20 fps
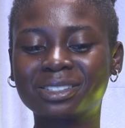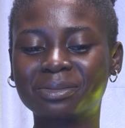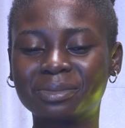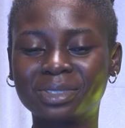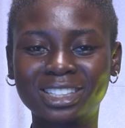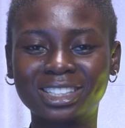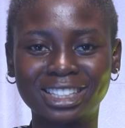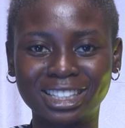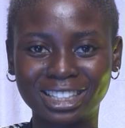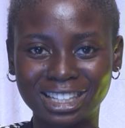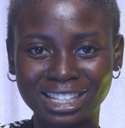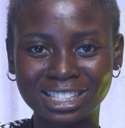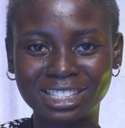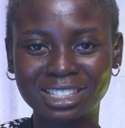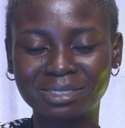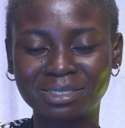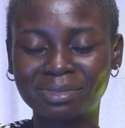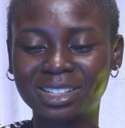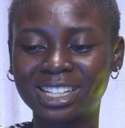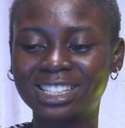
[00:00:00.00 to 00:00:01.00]
the more they're
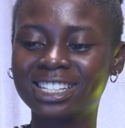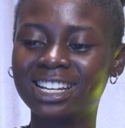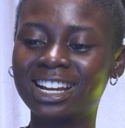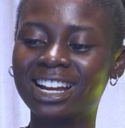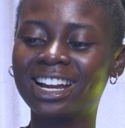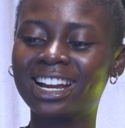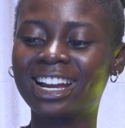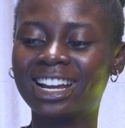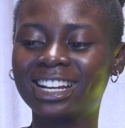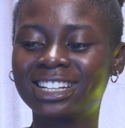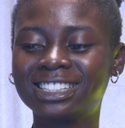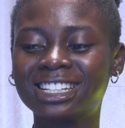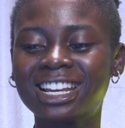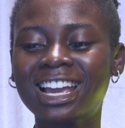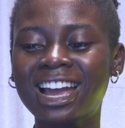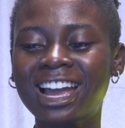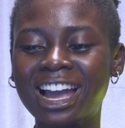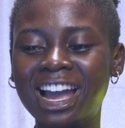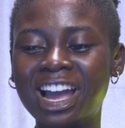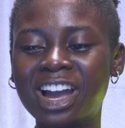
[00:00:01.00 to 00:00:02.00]
getting better. And
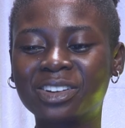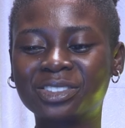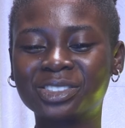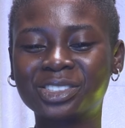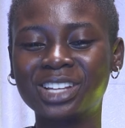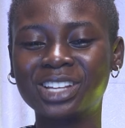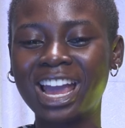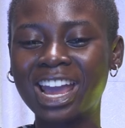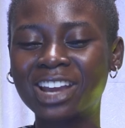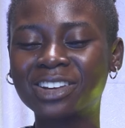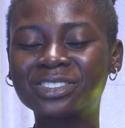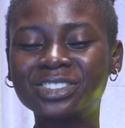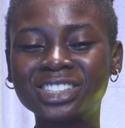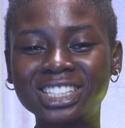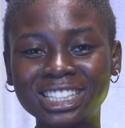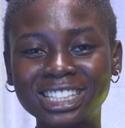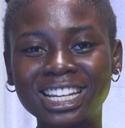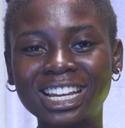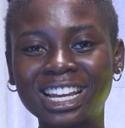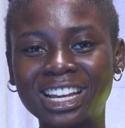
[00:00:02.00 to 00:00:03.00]
I
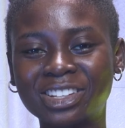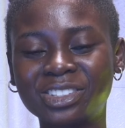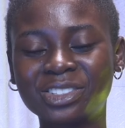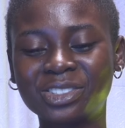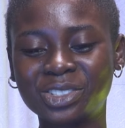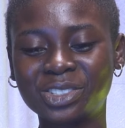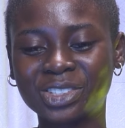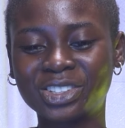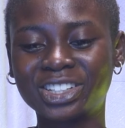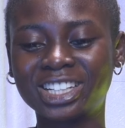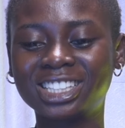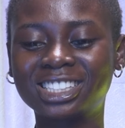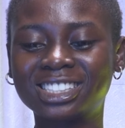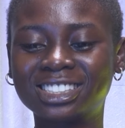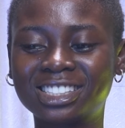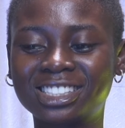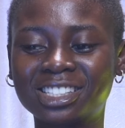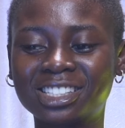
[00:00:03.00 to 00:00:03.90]
really enjoyed